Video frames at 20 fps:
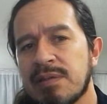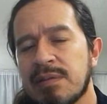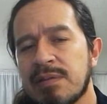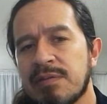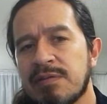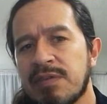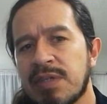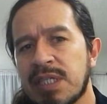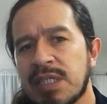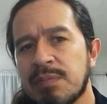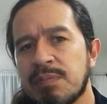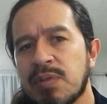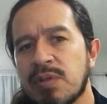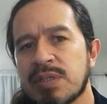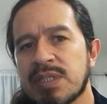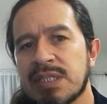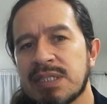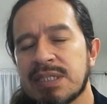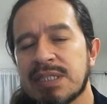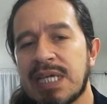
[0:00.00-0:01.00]
very
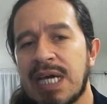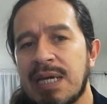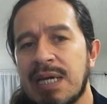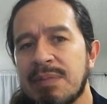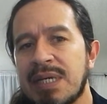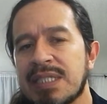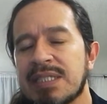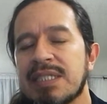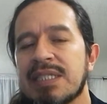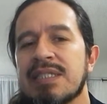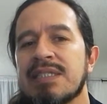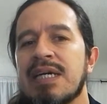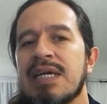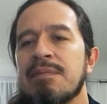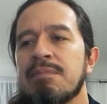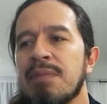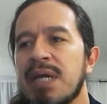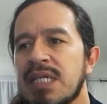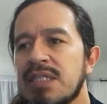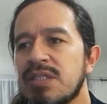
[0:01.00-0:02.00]
important. Time as a
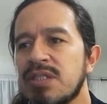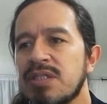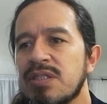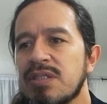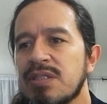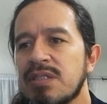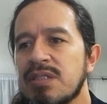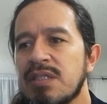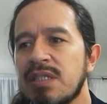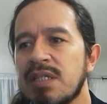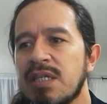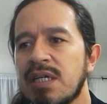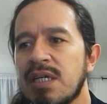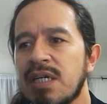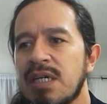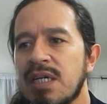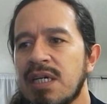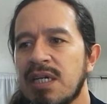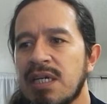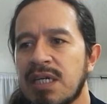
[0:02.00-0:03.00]
dimension
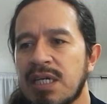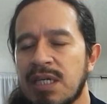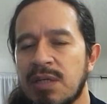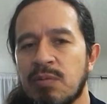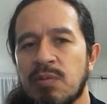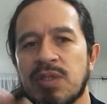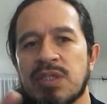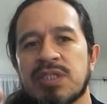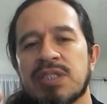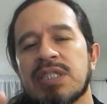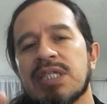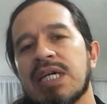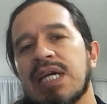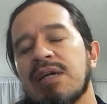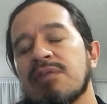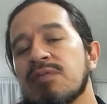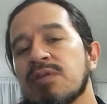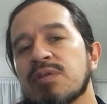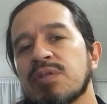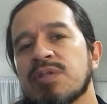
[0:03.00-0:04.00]
in which
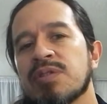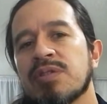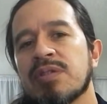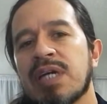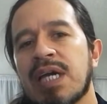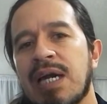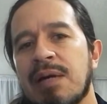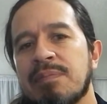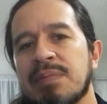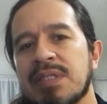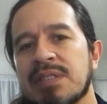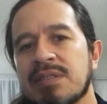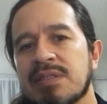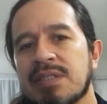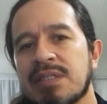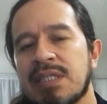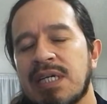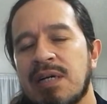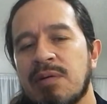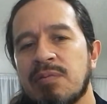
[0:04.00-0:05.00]
evolution happens.
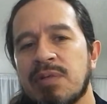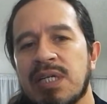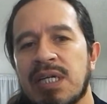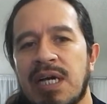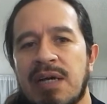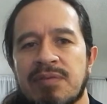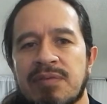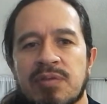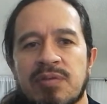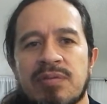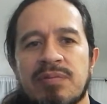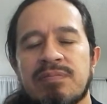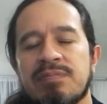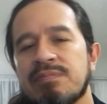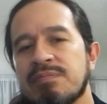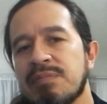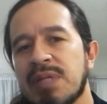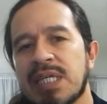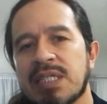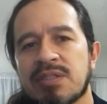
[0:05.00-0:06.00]
And we have to
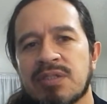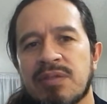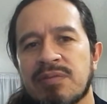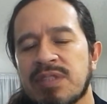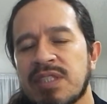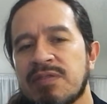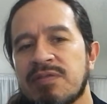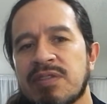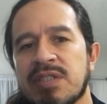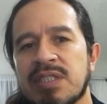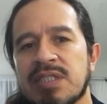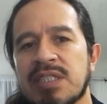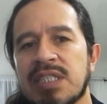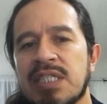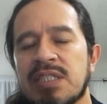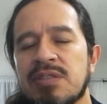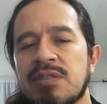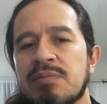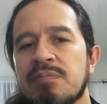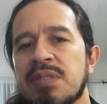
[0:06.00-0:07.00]
make some
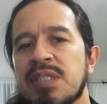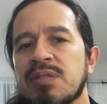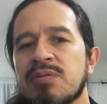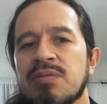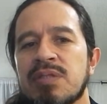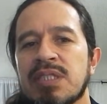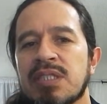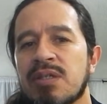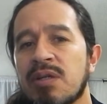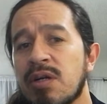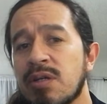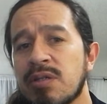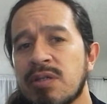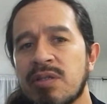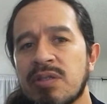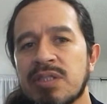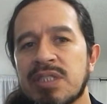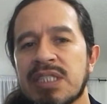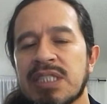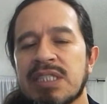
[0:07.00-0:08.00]
differentiation between
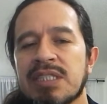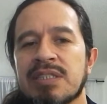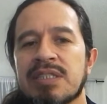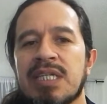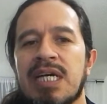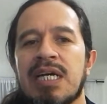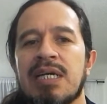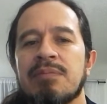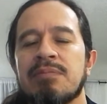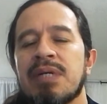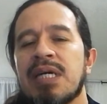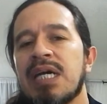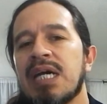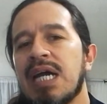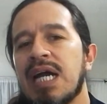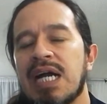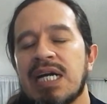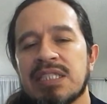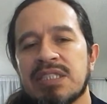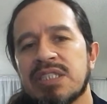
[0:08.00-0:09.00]
chronological time
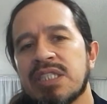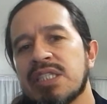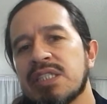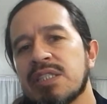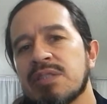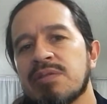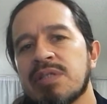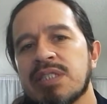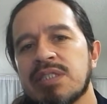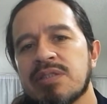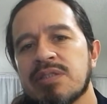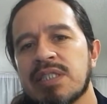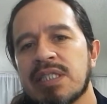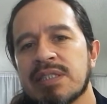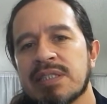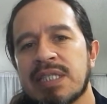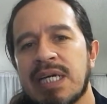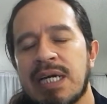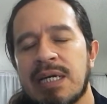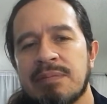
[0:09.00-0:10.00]
and generational
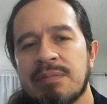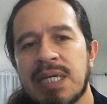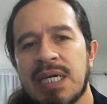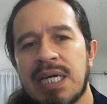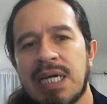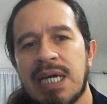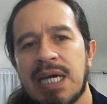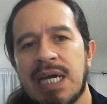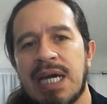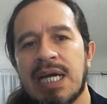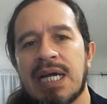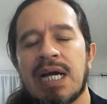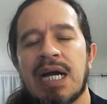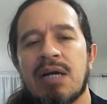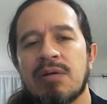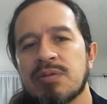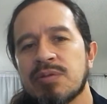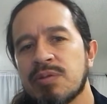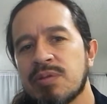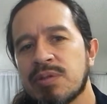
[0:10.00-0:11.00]
time, and how
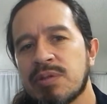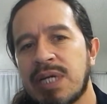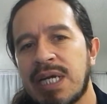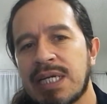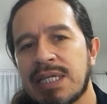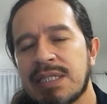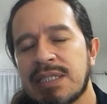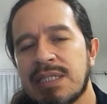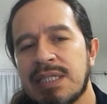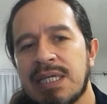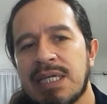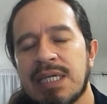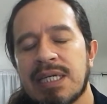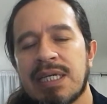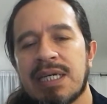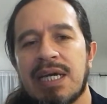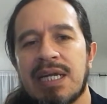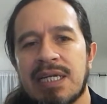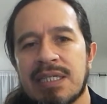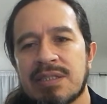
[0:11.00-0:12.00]
to track
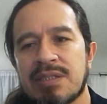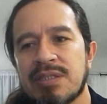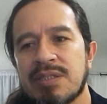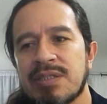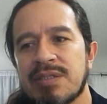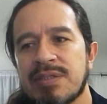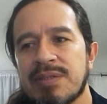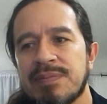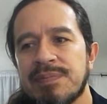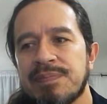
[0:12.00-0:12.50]
characters.